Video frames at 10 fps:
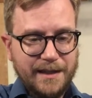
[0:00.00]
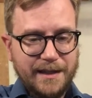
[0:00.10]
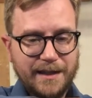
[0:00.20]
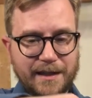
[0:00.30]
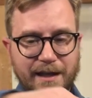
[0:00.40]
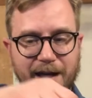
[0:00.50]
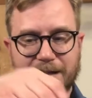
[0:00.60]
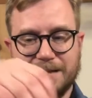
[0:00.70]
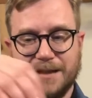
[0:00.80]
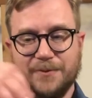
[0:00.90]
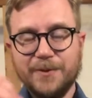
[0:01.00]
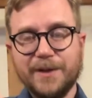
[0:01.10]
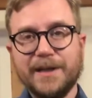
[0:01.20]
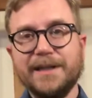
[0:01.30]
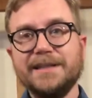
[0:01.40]
And God is at
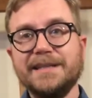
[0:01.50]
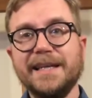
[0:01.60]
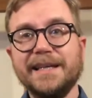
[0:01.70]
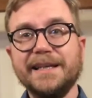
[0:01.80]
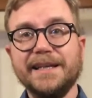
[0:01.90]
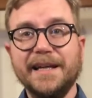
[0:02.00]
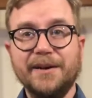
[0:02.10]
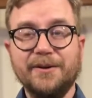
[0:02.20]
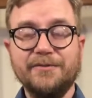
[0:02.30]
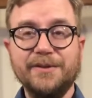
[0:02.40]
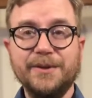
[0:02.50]
work taking care of